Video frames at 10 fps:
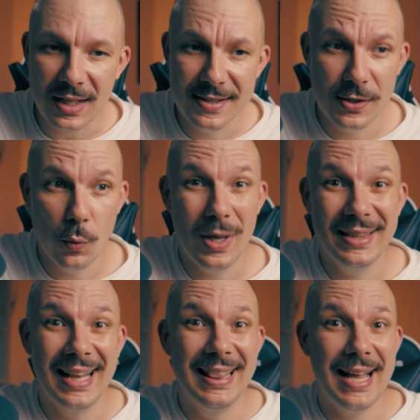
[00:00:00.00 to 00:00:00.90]
So
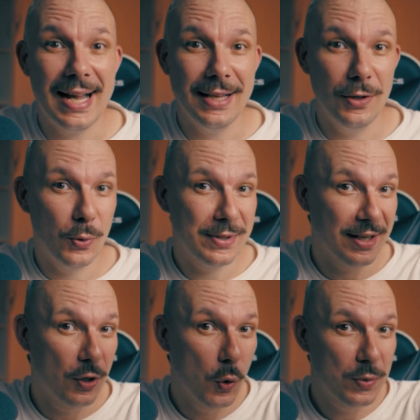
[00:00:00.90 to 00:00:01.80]
when the Lagna Lord
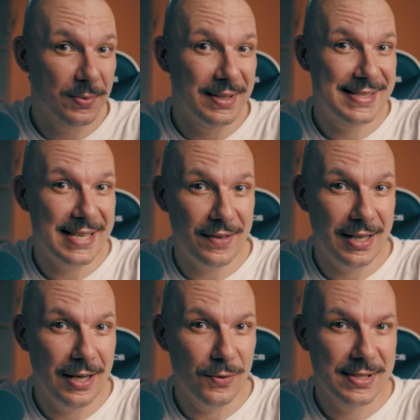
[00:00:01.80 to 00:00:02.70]
goes to the 7th
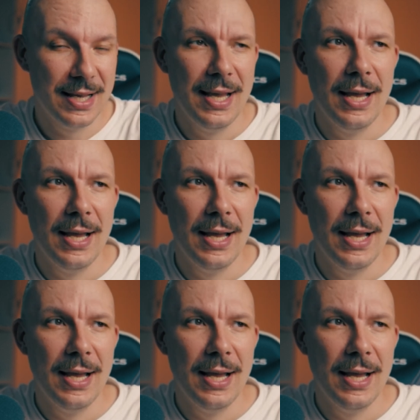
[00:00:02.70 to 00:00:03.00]
house,